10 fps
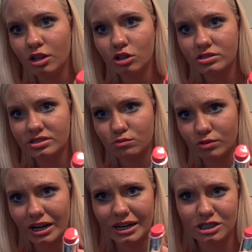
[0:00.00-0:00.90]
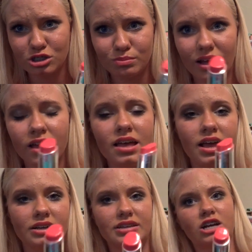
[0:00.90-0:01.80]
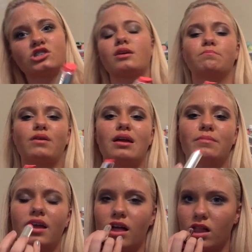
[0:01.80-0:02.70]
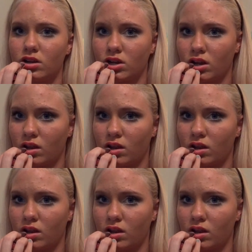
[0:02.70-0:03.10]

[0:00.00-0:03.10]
Looks brightish, but it's actually a bright pink color.